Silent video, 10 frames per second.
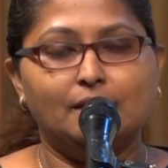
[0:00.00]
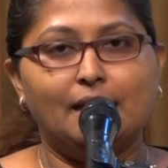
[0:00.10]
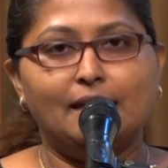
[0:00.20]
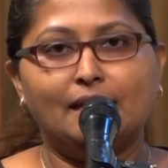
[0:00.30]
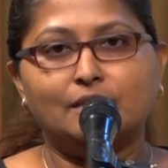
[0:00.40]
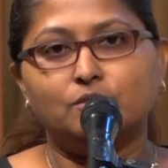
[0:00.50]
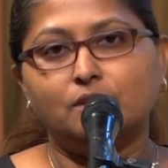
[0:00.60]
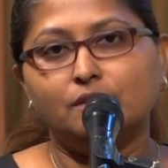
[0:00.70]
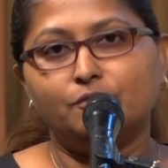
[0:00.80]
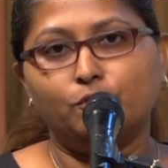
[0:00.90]
And
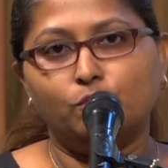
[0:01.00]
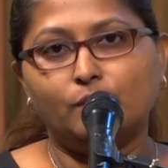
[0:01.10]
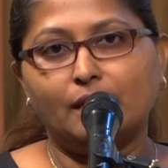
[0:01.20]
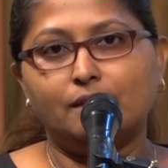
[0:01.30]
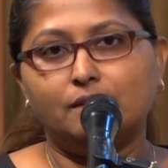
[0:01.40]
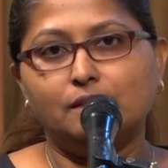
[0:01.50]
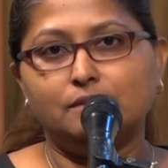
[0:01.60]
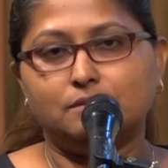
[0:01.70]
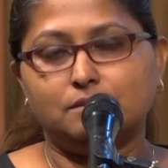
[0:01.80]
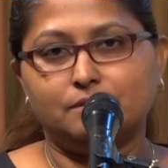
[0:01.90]
actually, if you look at
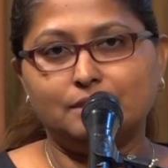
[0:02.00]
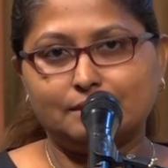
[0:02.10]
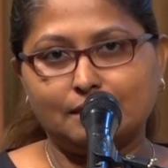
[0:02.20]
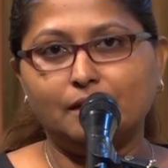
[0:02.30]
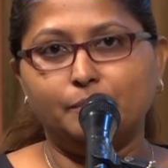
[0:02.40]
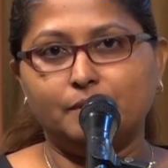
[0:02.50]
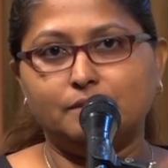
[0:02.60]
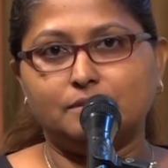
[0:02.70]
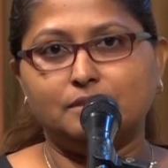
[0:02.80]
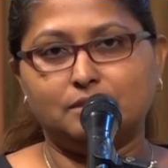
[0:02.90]
these
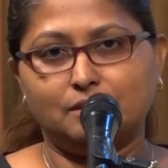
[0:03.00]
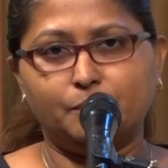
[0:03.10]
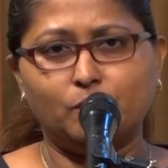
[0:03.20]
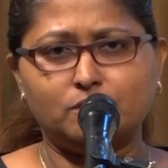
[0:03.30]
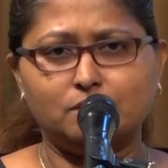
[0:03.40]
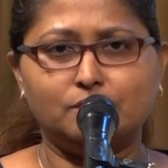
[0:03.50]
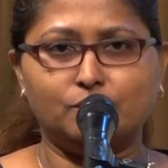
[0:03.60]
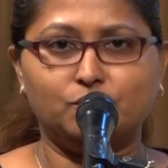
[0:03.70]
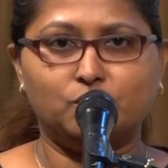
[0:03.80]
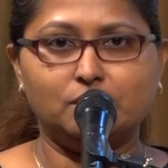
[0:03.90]
disciples, these apostles
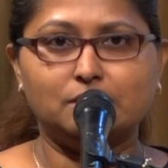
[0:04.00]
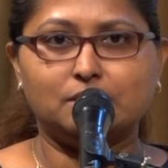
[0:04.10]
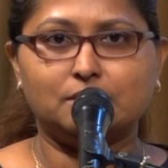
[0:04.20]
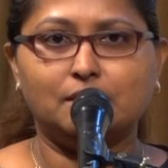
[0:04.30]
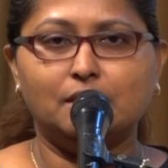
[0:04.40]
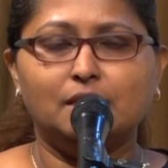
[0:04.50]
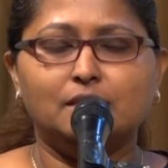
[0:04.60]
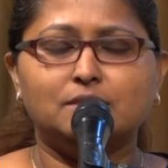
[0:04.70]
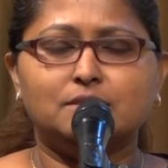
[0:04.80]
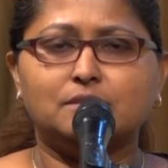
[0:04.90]
of Jesus,
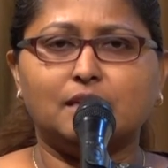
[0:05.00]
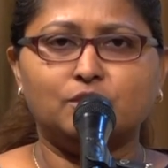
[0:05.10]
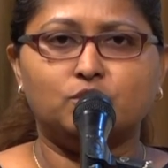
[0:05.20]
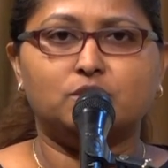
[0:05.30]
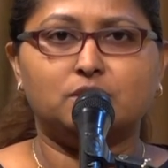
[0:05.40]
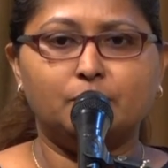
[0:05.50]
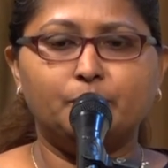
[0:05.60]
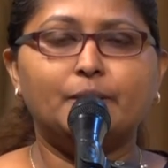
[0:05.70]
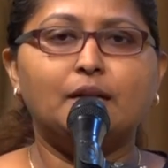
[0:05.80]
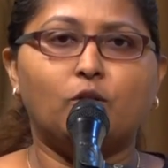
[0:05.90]
they're such
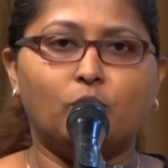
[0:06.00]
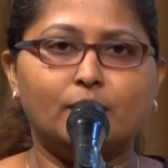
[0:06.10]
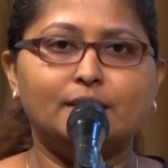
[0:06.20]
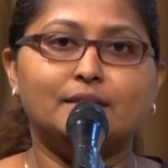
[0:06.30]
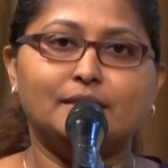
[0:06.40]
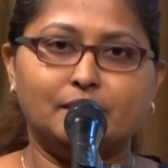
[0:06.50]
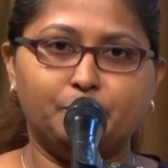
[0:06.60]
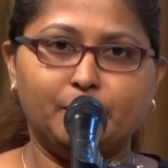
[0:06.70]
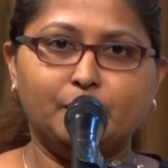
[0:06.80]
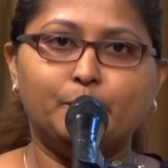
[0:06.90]
simple, ordinary
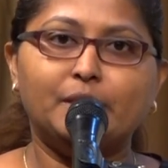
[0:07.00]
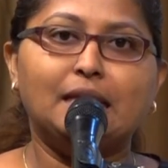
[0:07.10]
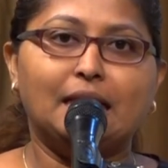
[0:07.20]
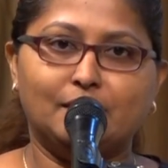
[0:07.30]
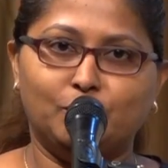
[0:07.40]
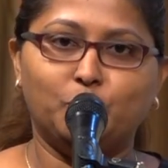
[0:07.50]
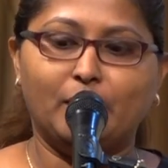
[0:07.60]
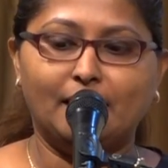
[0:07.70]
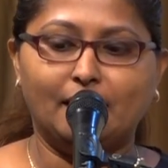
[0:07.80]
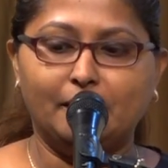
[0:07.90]
people like you
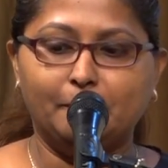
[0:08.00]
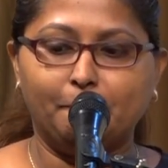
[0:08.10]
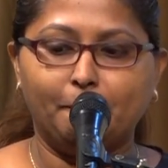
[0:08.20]
and I.